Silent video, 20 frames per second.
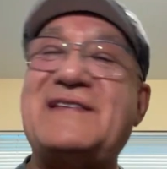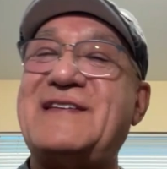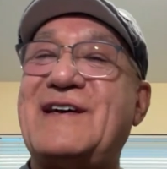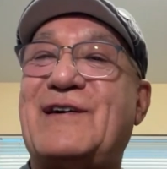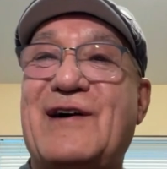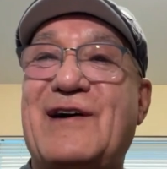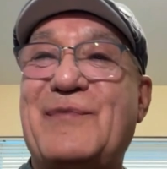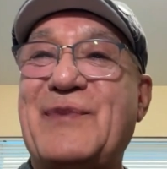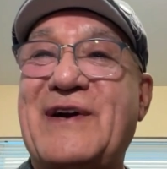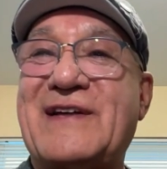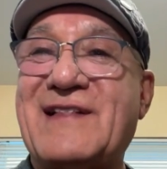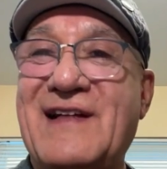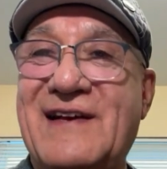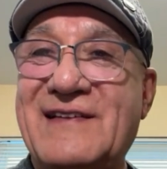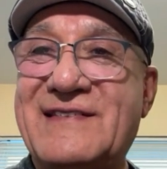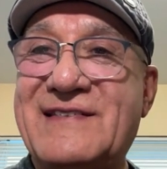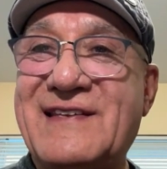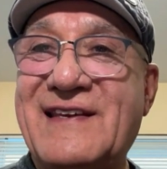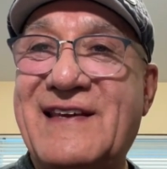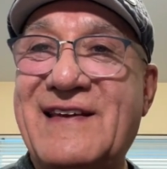I tell all my
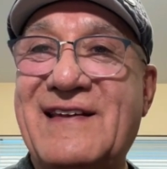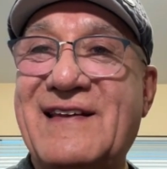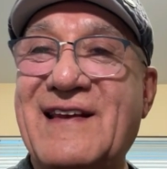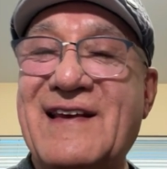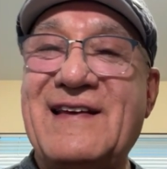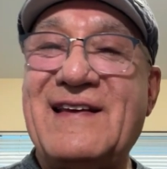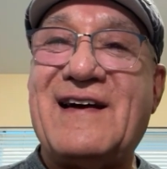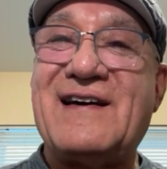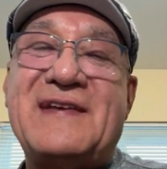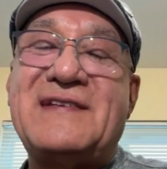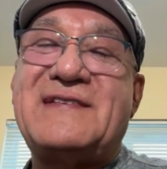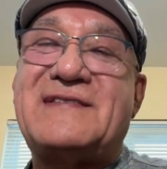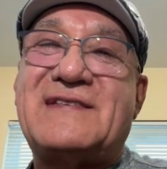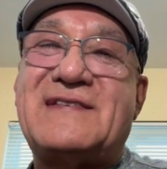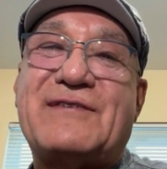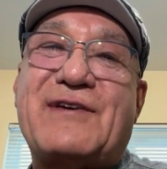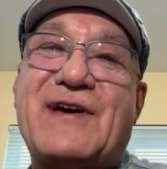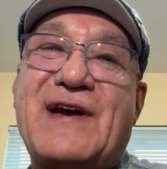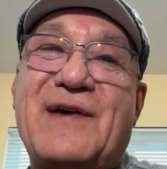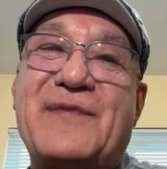clients to get
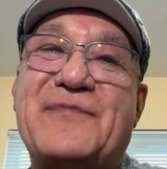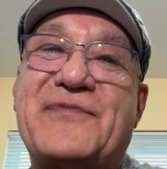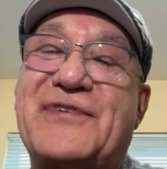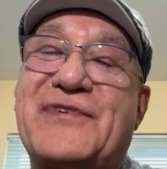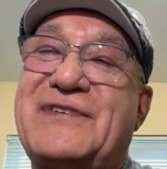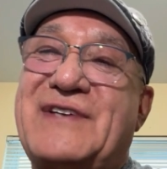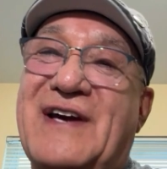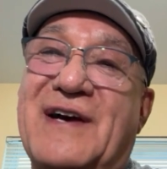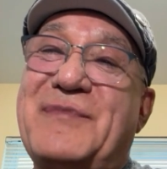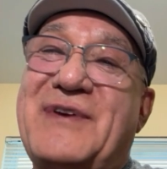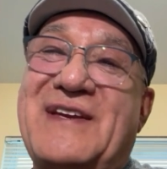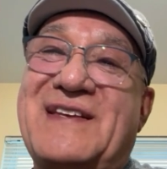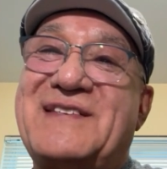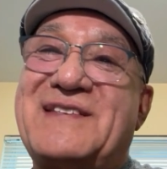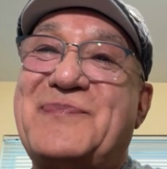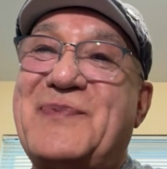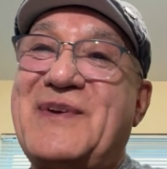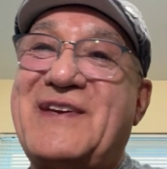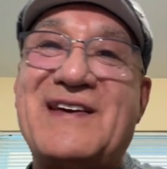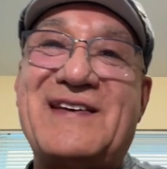Instagram for
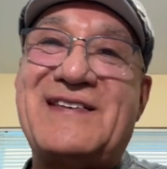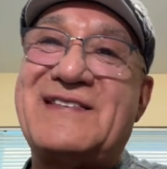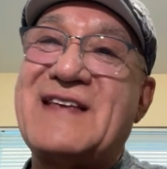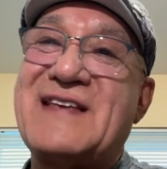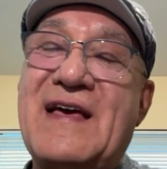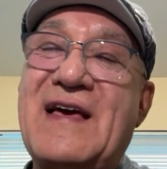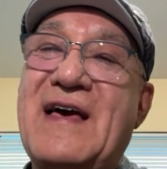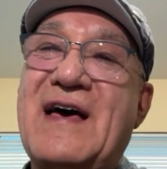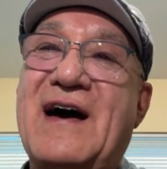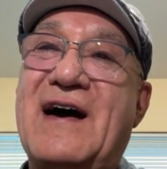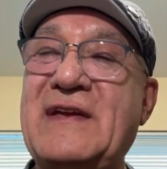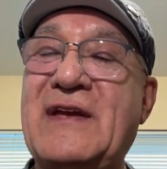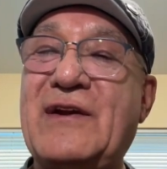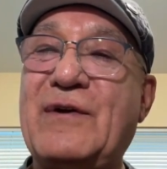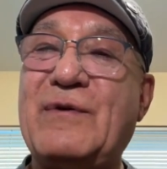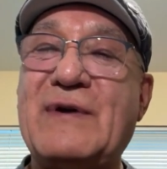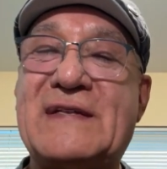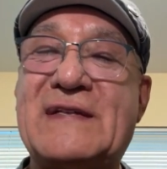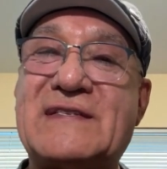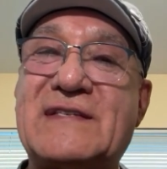Dummies because,
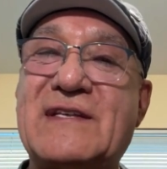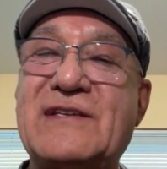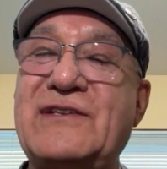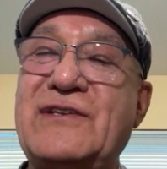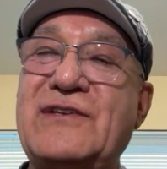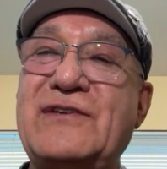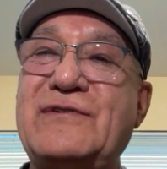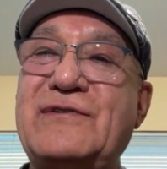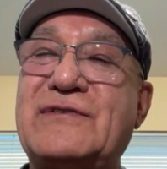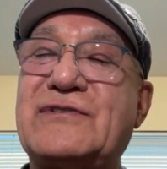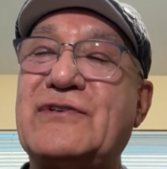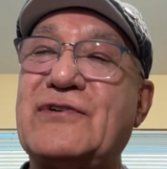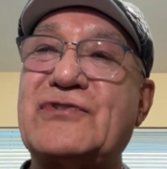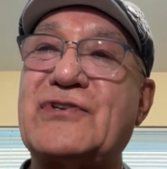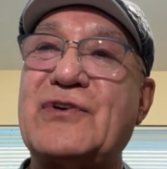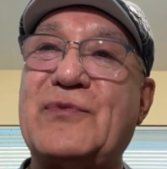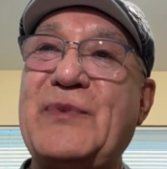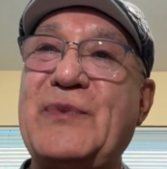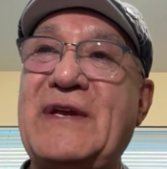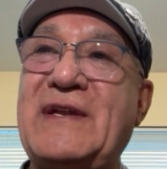it's the new
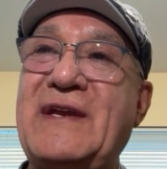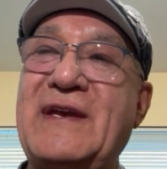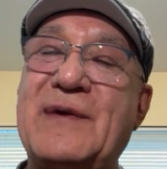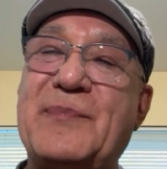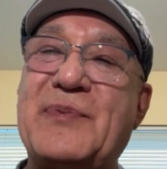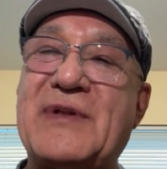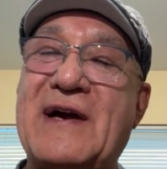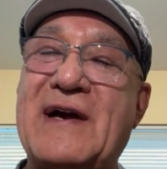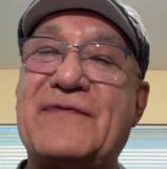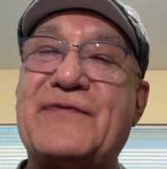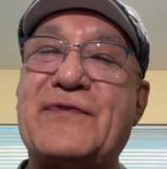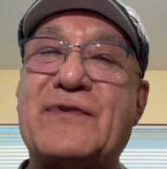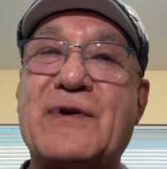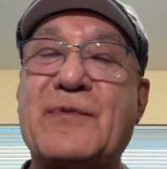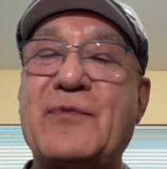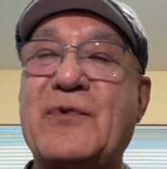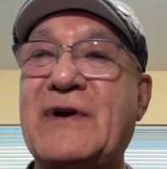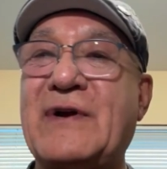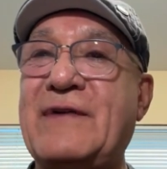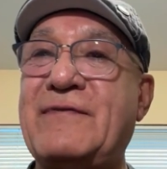social media
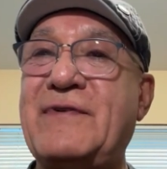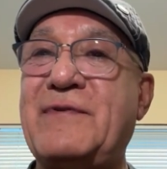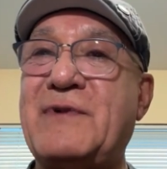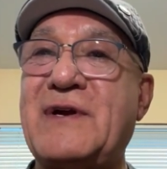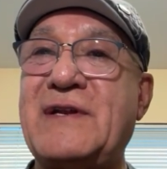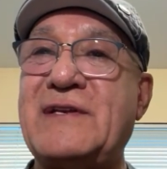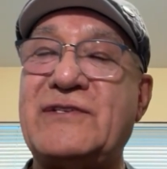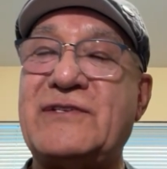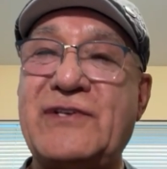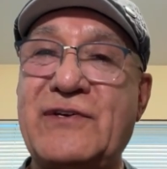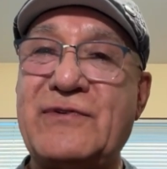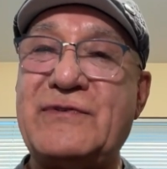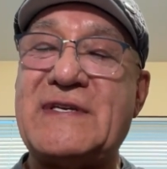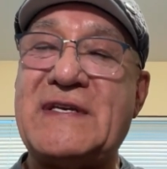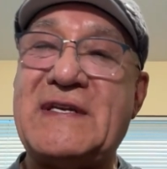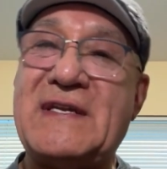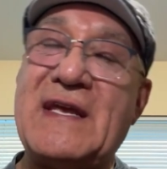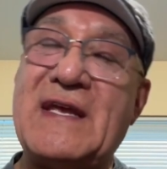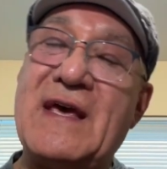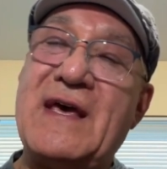platform where everyone is
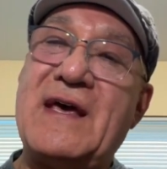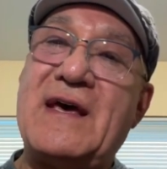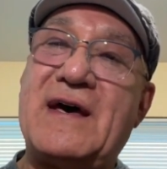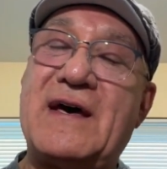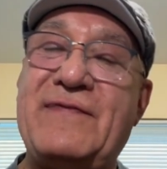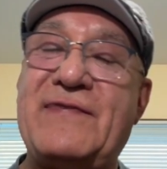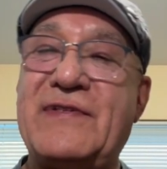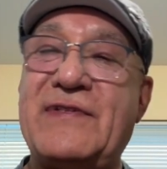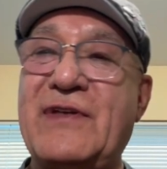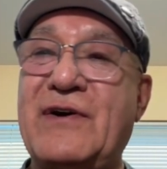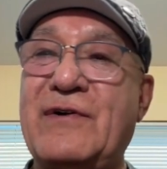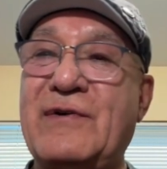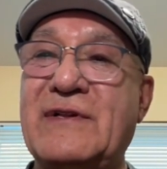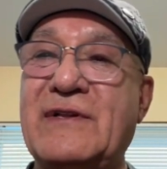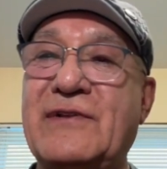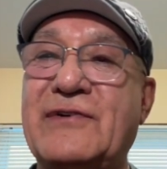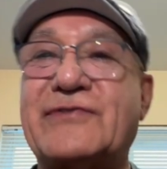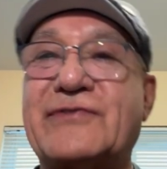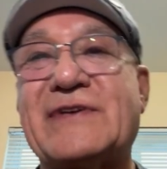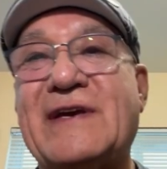using, even though
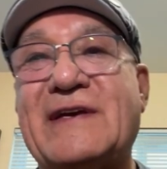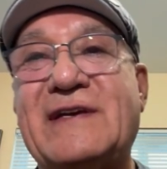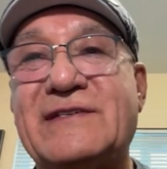it looks